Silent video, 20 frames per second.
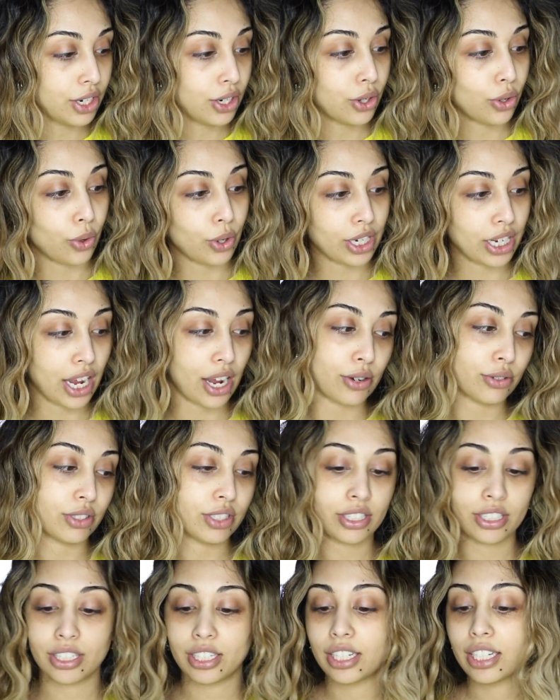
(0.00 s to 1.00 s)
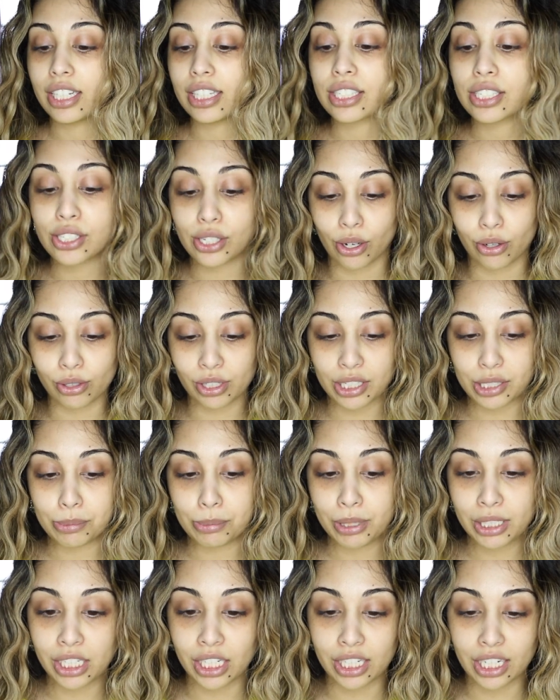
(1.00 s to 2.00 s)
going out. So let's
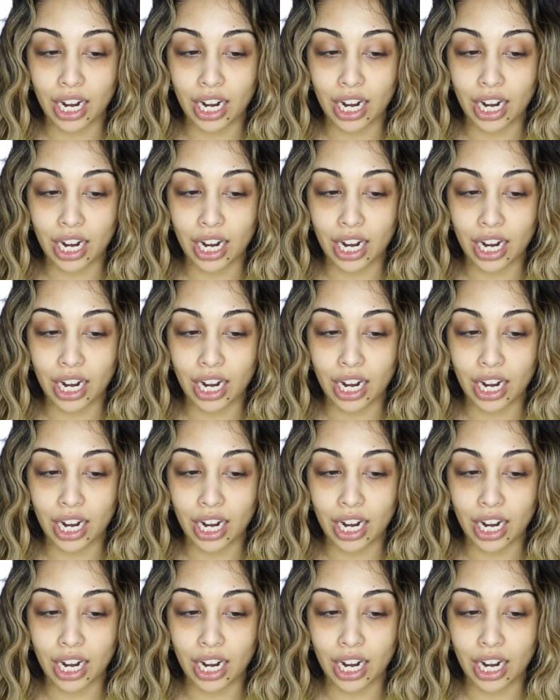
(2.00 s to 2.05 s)
begin.